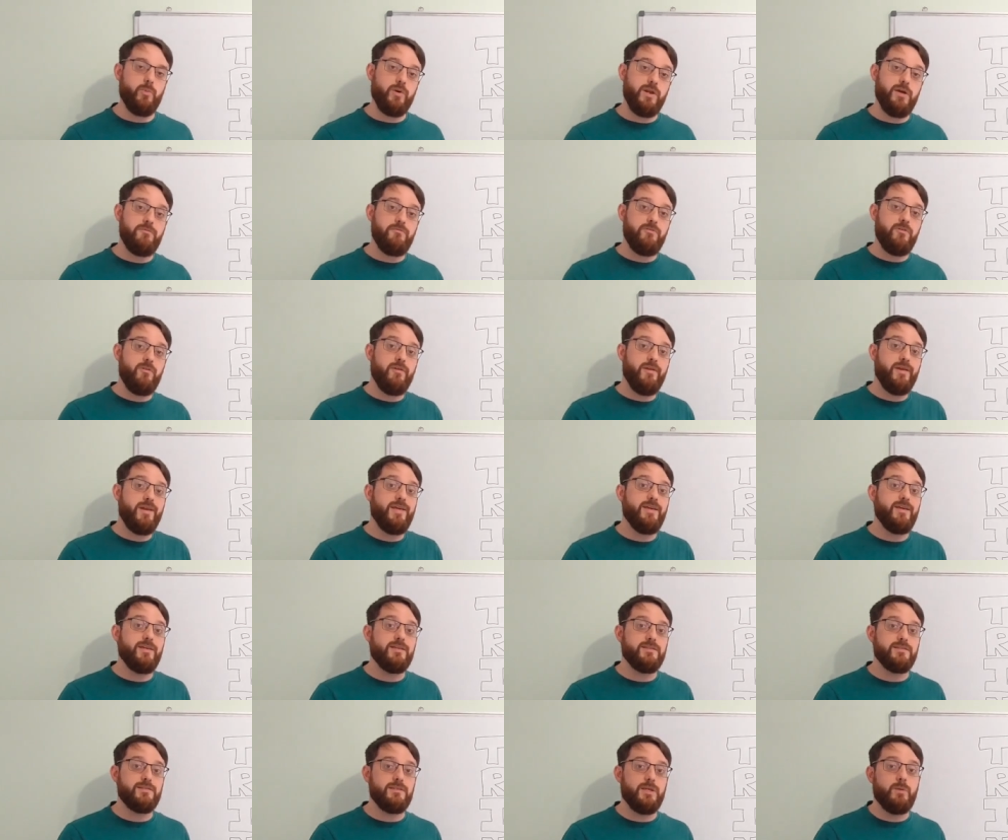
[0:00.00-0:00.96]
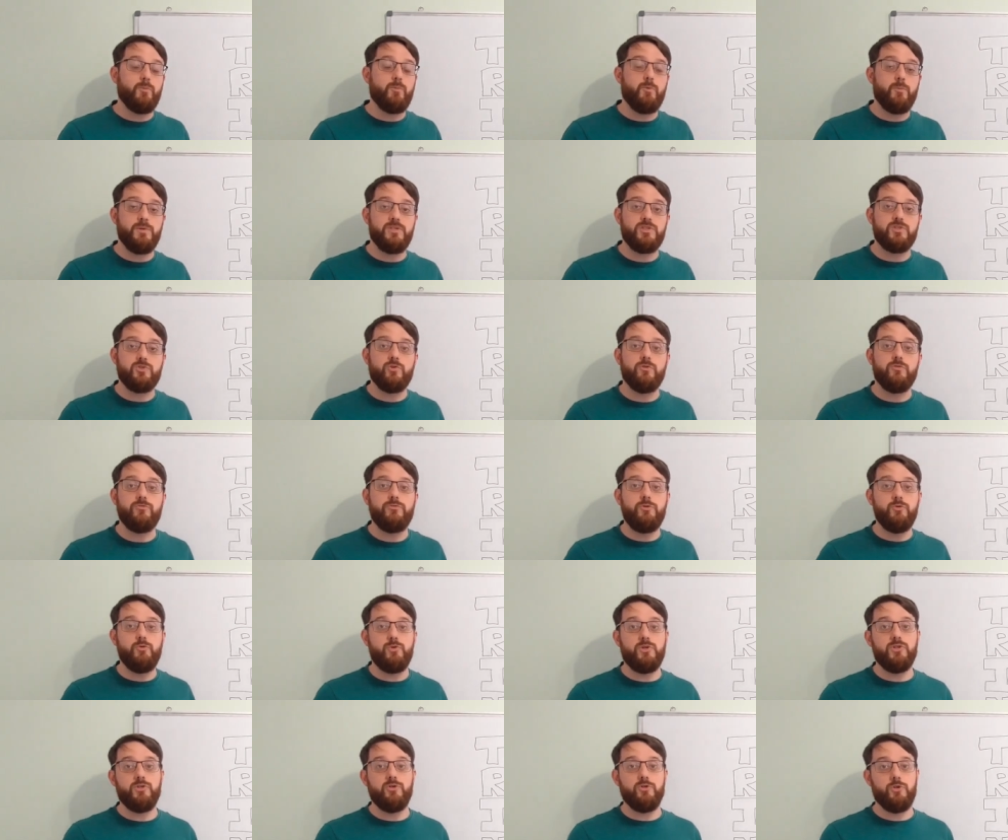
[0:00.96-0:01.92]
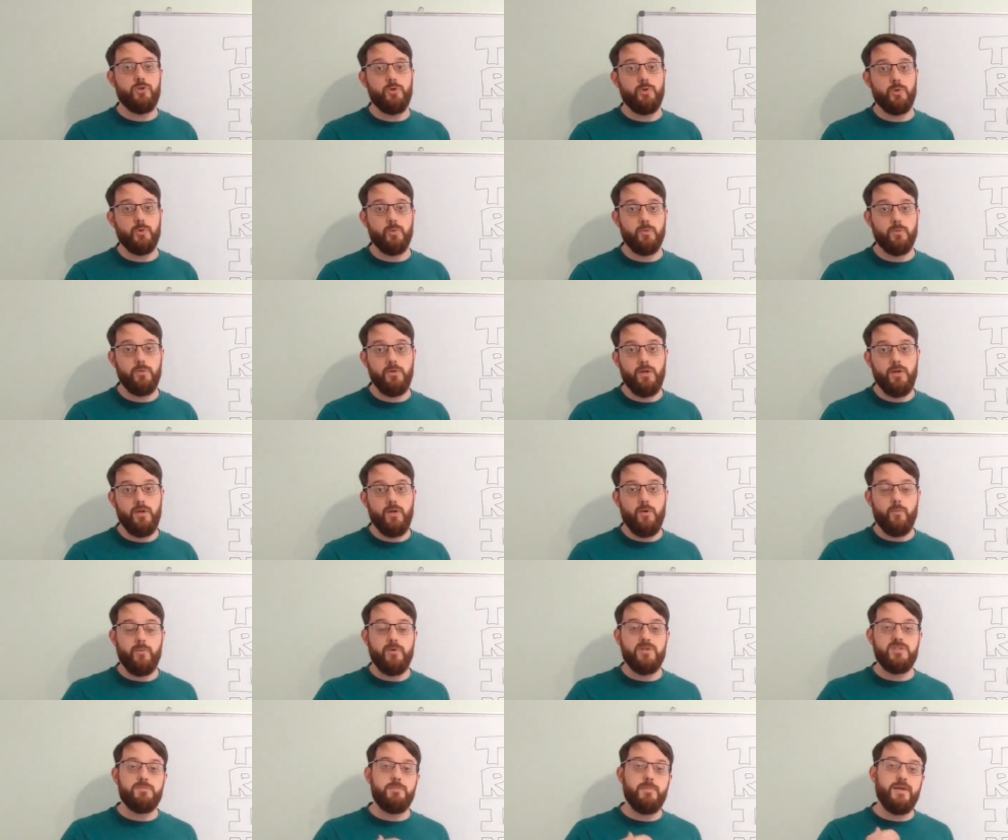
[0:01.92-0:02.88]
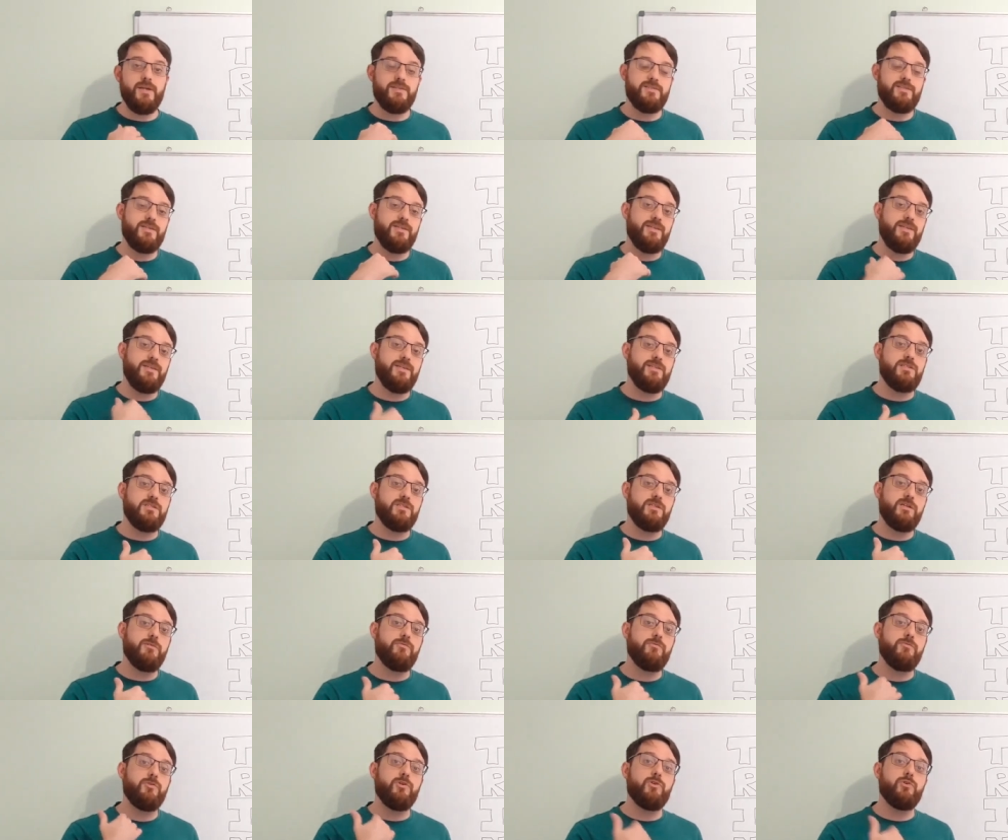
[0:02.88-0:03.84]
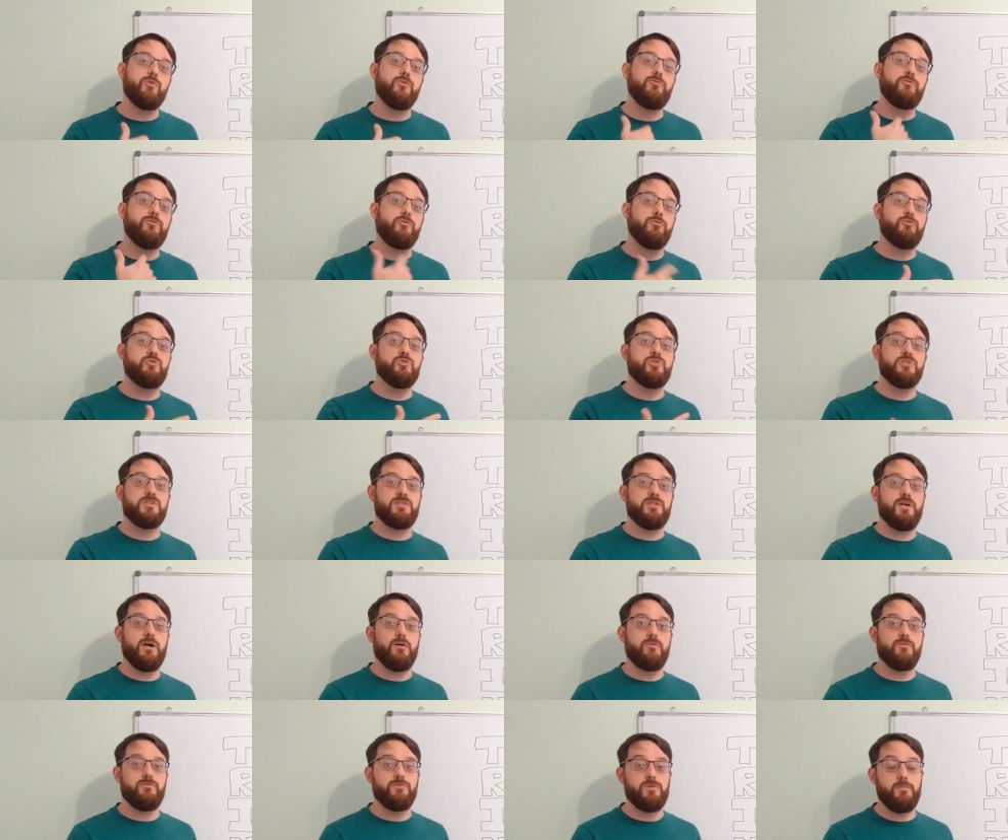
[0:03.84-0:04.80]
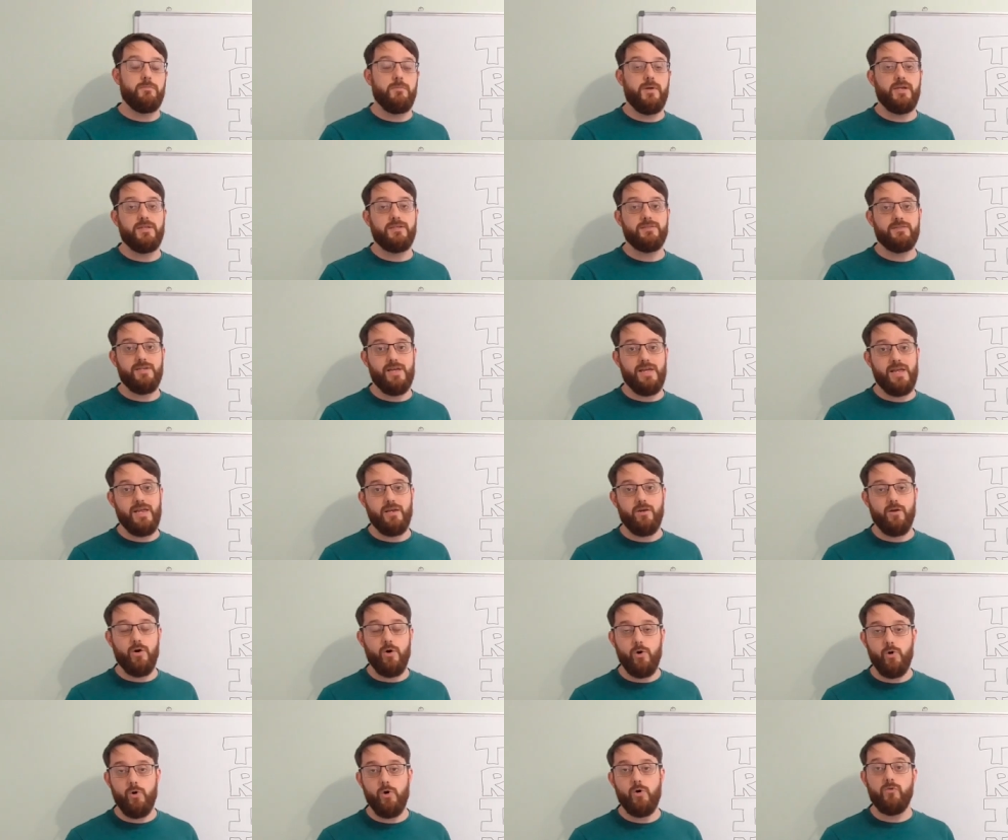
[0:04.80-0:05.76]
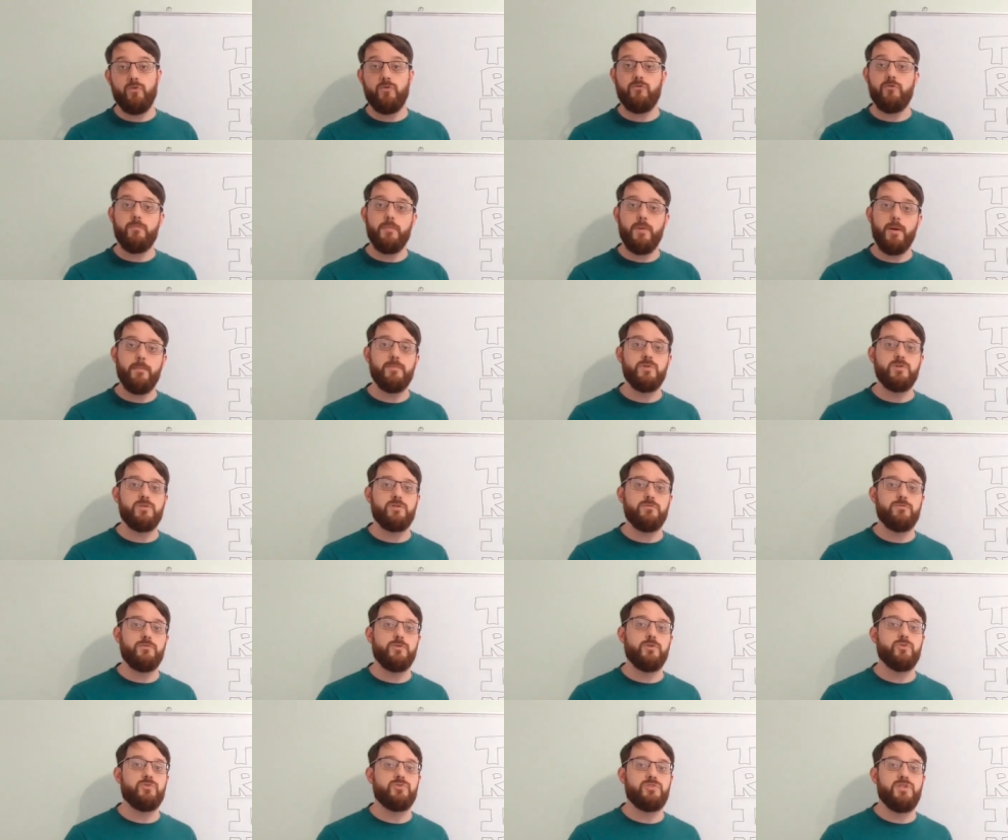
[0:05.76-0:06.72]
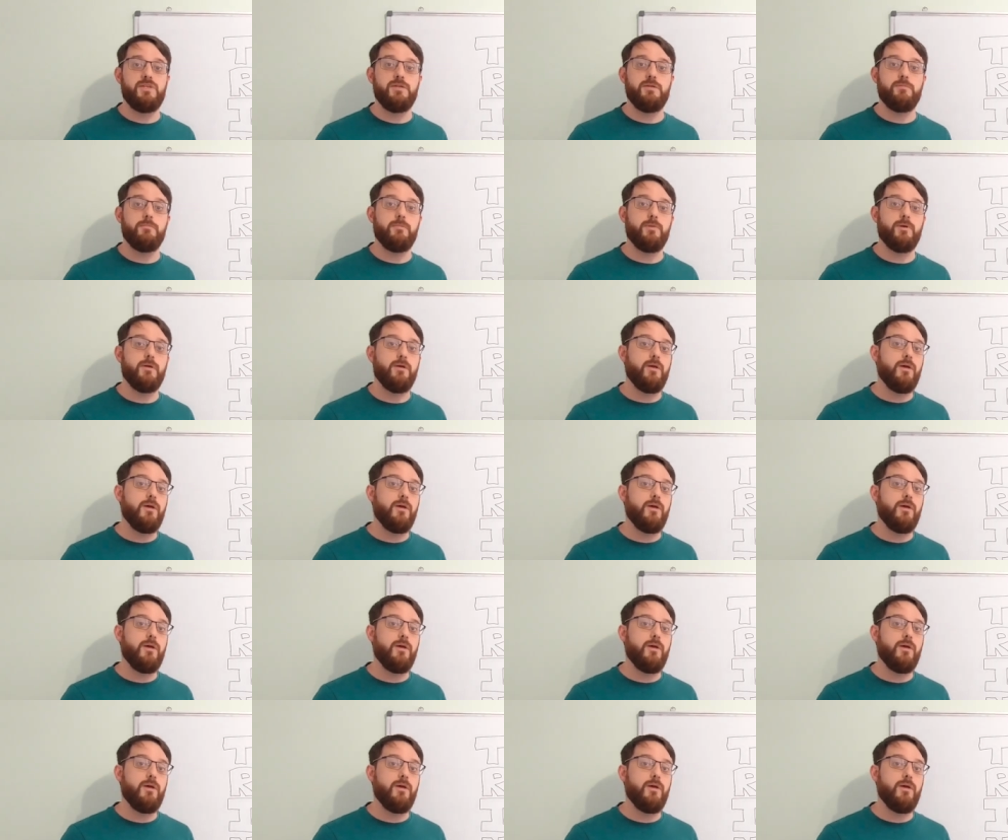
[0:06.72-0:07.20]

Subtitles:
Whatever it is, there will be stuff you can do which makes it easier for your future self to maintain or other members of your team.